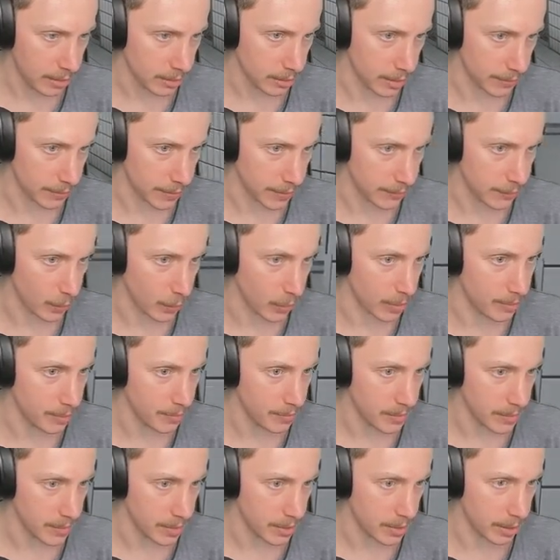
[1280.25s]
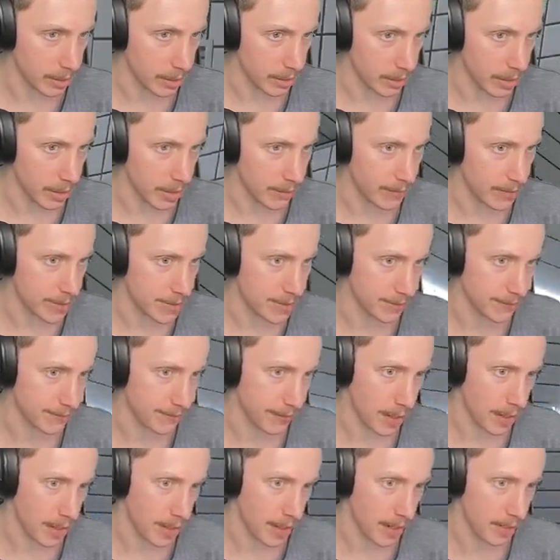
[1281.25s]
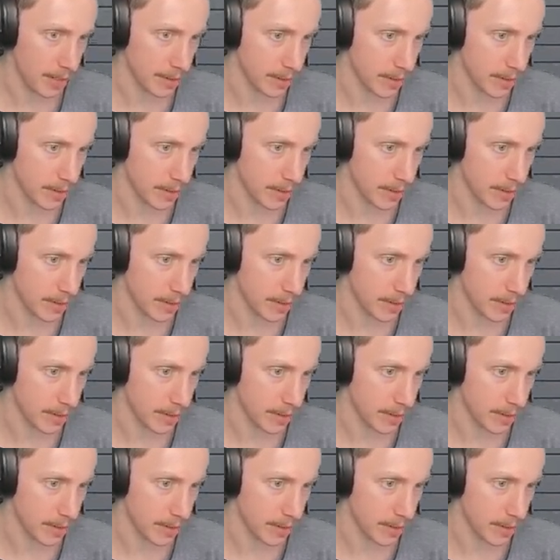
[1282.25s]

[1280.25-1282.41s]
Love that for him. The events are fine.